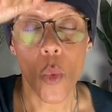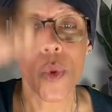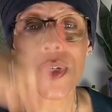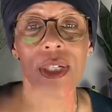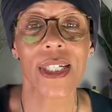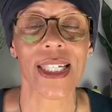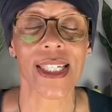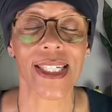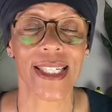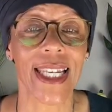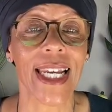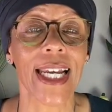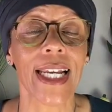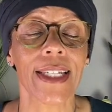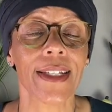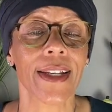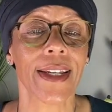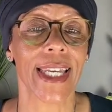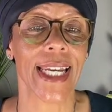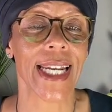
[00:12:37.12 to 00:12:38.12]
was
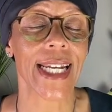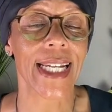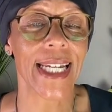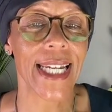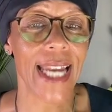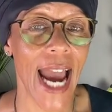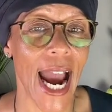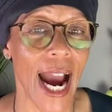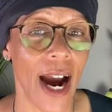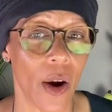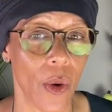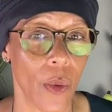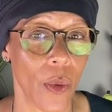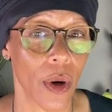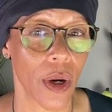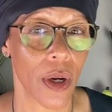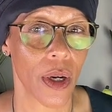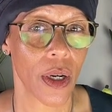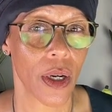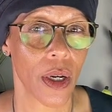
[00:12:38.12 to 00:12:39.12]
signalling
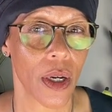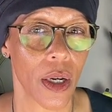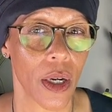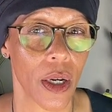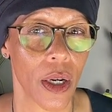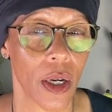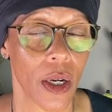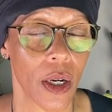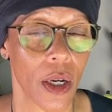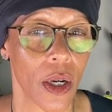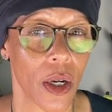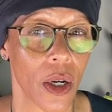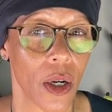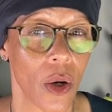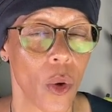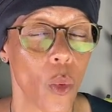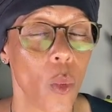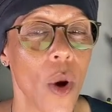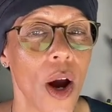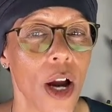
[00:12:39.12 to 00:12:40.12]
now,
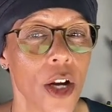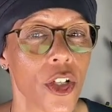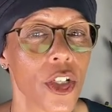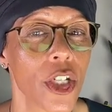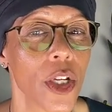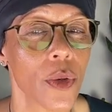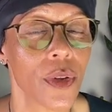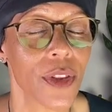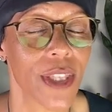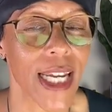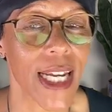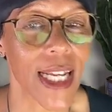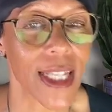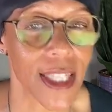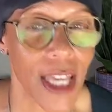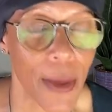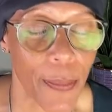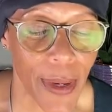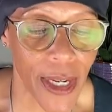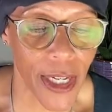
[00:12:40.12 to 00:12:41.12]
where do you
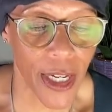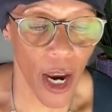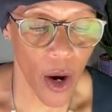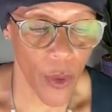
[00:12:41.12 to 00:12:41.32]
think they'd be